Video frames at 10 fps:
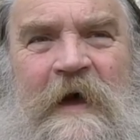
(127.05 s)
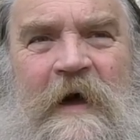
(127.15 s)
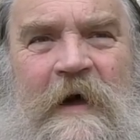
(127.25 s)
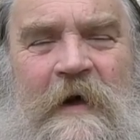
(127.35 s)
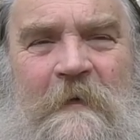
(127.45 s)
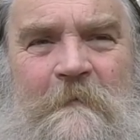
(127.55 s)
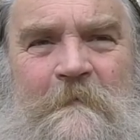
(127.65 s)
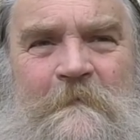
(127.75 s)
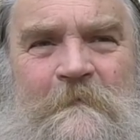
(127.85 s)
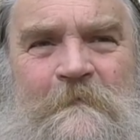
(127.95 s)

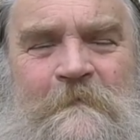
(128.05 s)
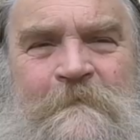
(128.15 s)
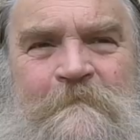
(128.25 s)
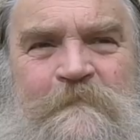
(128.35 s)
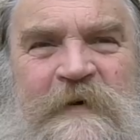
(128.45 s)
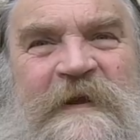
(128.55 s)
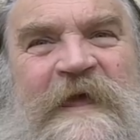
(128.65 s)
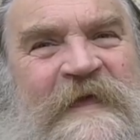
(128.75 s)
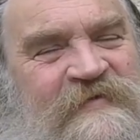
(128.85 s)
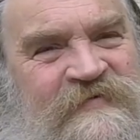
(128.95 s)
Um, but
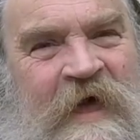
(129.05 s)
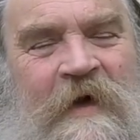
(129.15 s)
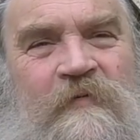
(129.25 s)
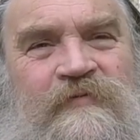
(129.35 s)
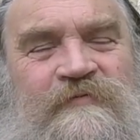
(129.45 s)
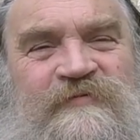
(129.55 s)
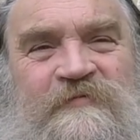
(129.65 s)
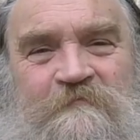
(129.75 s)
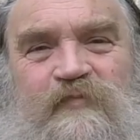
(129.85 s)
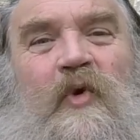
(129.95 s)
it
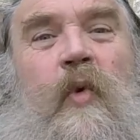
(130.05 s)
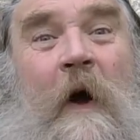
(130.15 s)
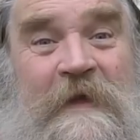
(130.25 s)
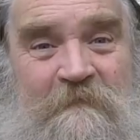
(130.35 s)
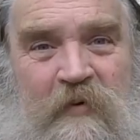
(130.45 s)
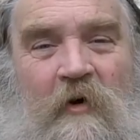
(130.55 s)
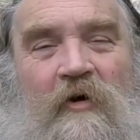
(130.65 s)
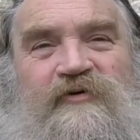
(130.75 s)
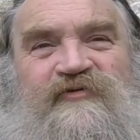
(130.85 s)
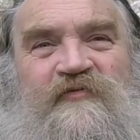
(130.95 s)
sounds quite
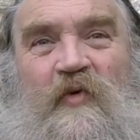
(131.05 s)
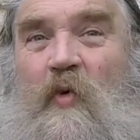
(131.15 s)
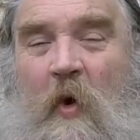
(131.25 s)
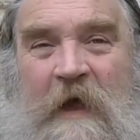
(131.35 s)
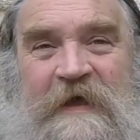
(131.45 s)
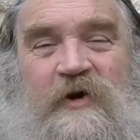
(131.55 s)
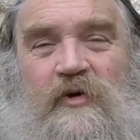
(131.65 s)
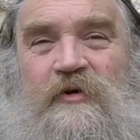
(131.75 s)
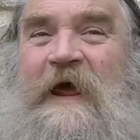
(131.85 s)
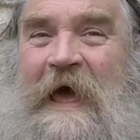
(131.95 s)
posh, quite
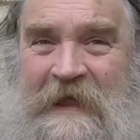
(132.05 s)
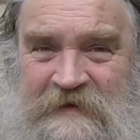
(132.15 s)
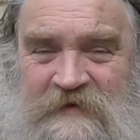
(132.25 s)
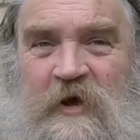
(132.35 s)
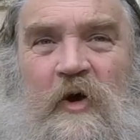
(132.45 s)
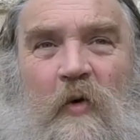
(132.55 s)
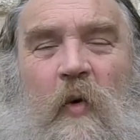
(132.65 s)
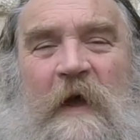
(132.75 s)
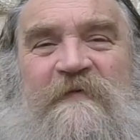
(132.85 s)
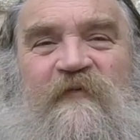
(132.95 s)
good, and
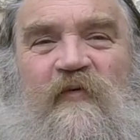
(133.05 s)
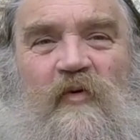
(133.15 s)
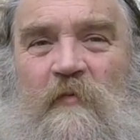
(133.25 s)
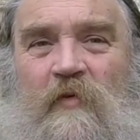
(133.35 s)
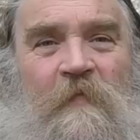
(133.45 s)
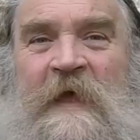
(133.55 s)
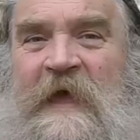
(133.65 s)
quite formal.